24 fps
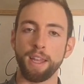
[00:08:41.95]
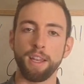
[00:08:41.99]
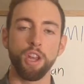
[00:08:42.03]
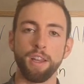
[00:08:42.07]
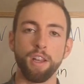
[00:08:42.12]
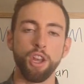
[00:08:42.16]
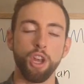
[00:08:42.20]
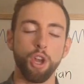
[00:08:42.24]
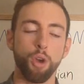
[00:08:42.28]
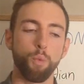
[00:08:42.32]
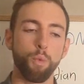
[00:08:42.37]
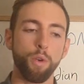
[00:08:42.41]
and
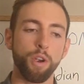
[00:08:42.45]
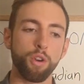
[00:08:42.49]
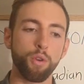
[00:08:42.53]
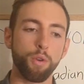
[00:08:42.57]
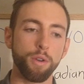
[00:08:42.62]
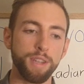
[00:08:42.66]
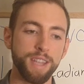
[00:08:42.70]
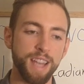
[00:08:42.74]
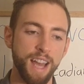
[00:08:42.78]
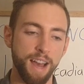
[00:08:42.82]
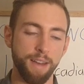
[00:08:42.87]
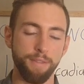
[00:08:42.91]
we're
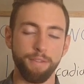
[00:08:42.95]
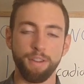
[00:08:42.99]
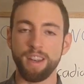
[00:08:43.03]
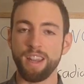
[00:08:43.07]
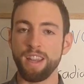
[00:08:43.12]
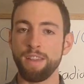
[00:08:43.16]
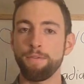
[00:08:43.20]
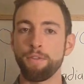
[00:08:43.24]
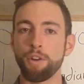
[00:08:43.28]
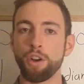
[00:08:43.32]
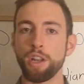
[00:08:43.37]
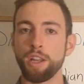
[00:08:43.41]
going to have an
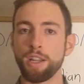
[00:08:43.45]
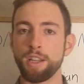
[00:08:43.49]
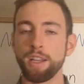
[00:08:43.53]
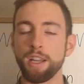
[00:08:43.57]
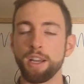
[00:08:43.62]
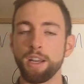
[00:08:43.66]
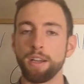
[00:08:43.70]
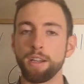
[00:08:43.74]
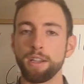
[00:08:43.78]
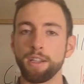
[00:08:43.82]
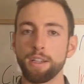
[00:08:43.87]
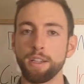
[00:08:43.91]
inverted
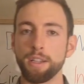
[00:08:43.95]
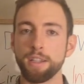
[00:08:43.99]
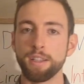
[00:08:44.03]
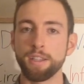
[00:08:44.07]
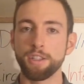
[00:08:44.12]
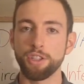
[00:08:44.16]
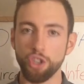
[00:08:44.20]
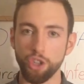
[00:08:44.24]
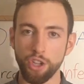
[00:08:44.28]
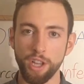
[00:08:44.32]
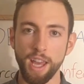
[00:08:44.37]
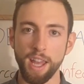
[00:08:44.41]

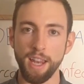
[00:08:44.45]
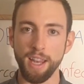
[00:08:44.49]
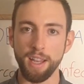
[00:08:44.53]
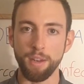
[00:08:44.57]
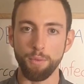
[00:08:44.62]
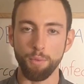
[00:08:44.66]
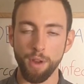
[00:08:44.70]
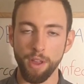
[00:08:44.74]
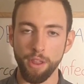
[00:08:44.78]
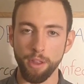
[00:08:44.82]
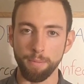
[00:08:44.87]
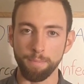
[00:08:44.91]

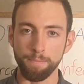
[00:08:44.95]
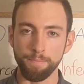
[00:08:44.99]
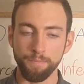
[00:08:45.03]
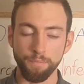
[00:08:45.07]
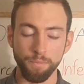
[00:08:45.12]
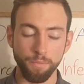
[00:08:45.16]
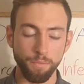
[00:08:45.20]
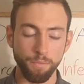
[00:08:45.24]
circadian rhythm.